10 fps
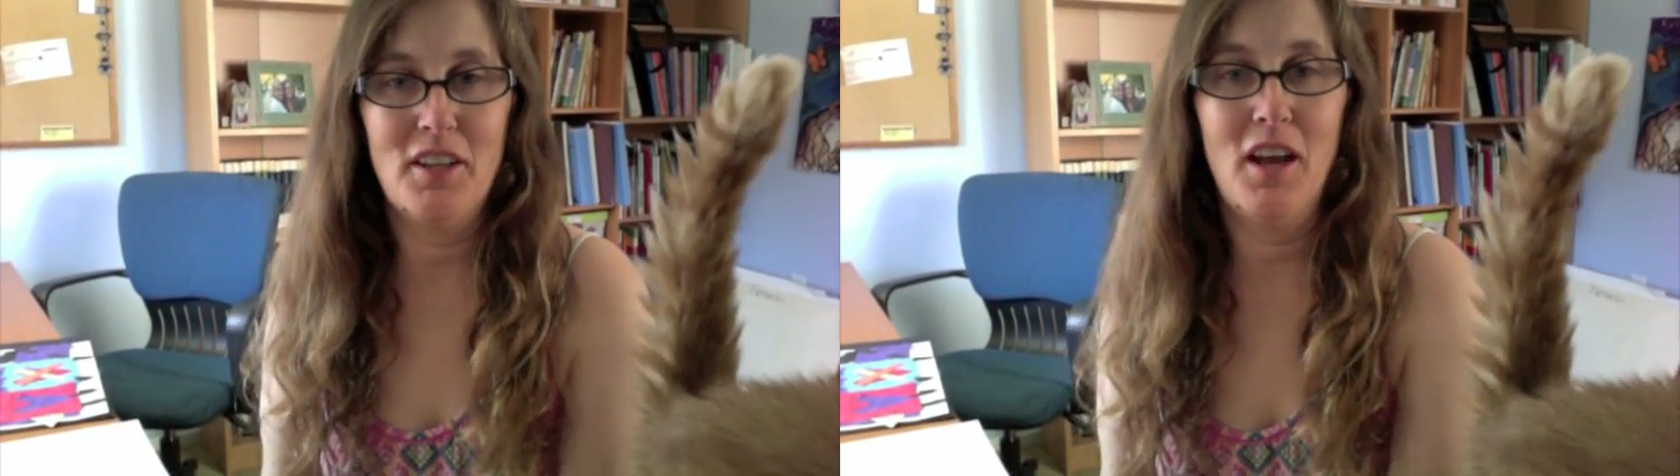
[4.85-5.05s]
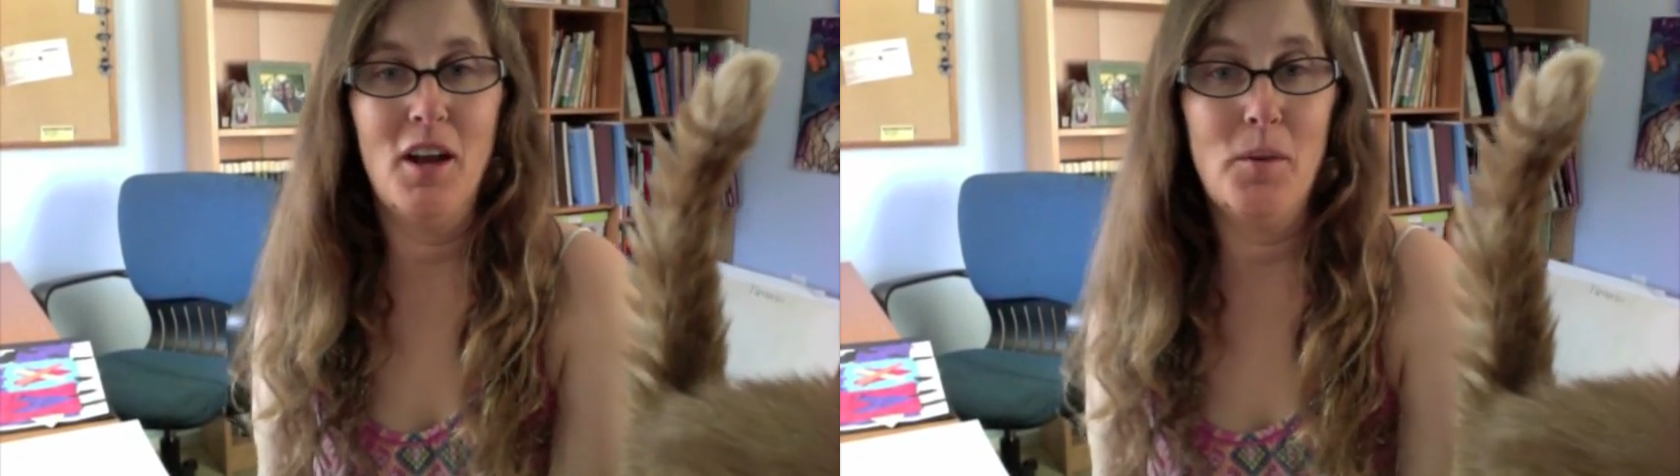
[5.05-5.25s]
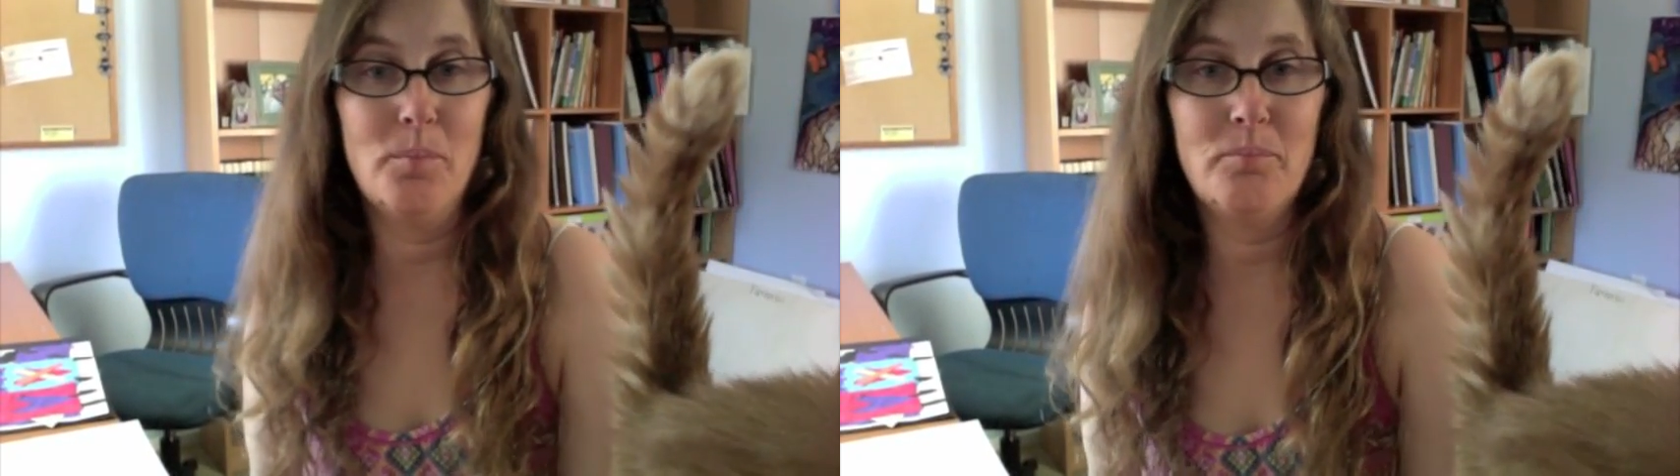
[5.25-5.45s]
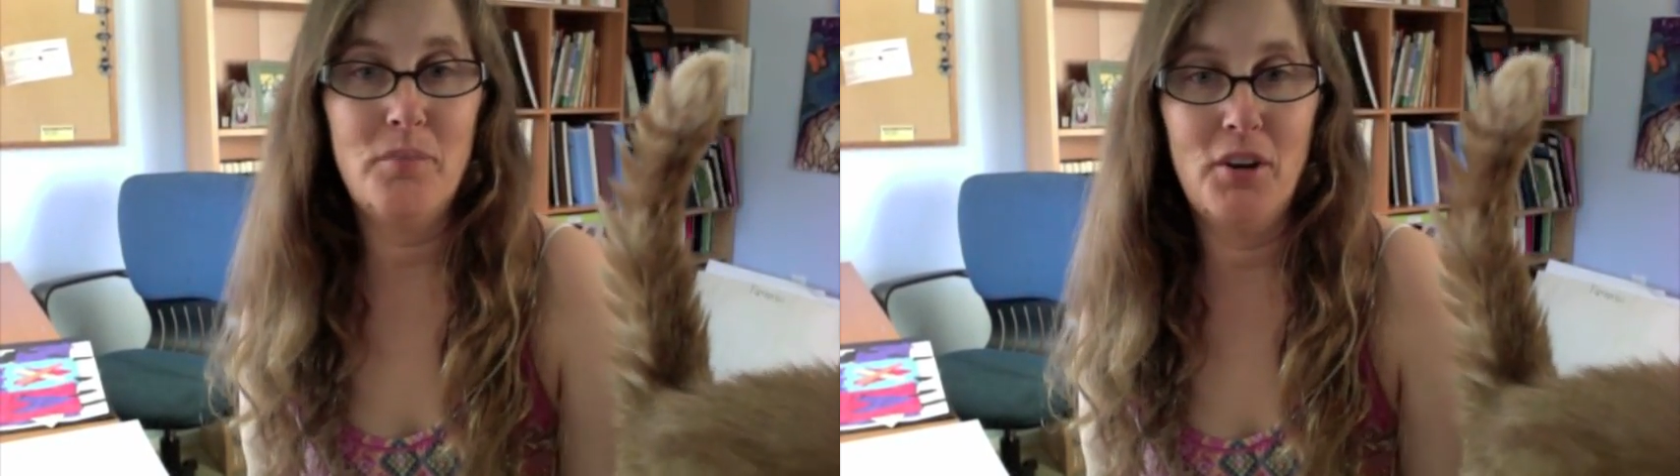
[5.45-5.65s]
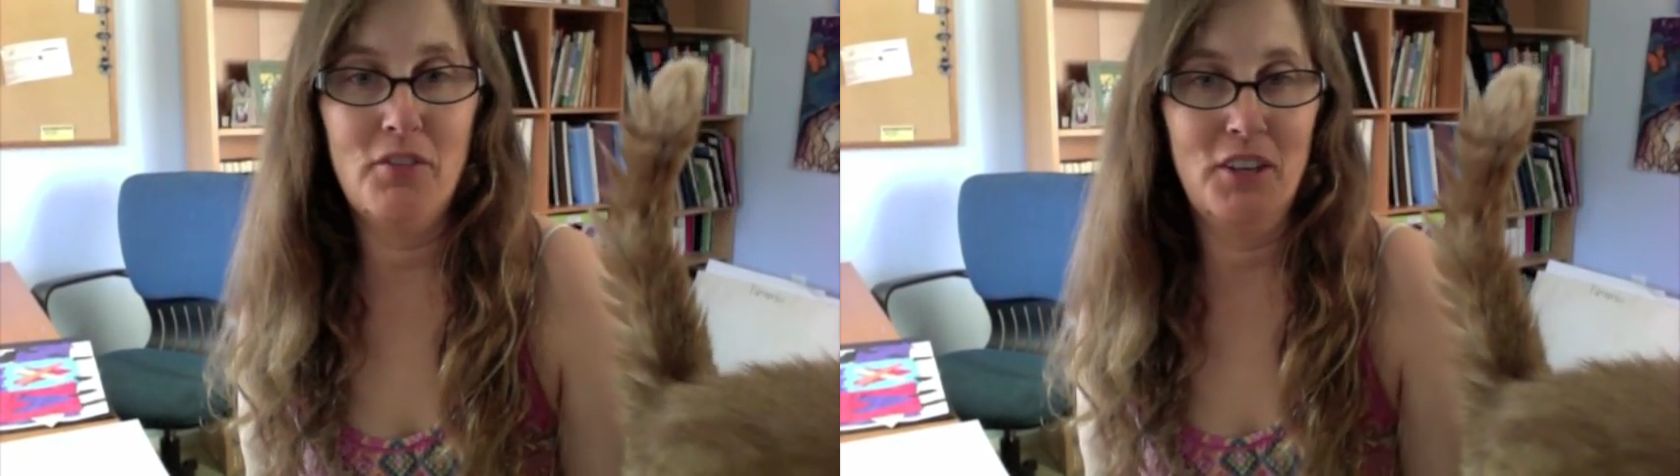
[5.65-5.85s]

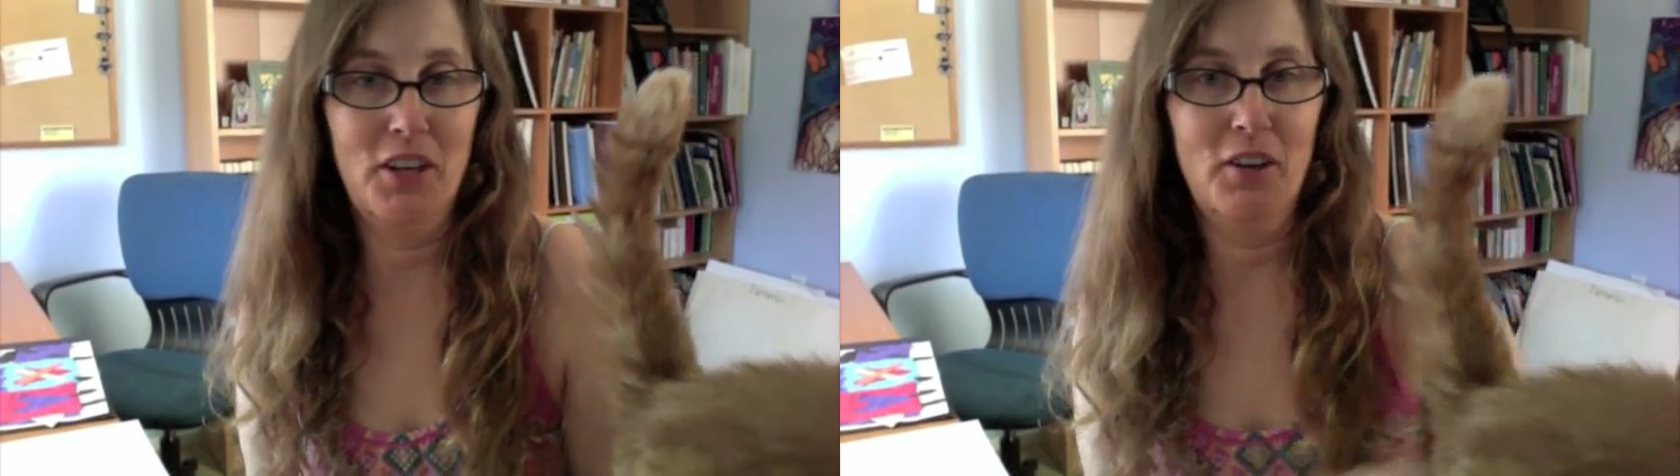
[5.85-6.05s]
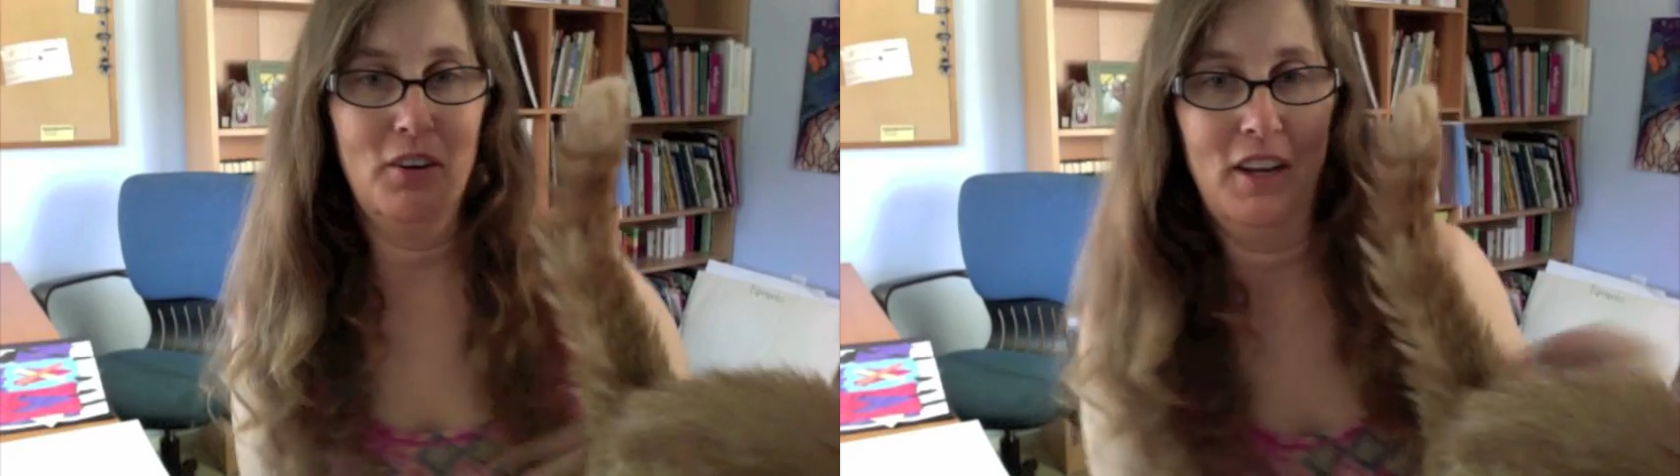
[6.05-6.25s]
parent video.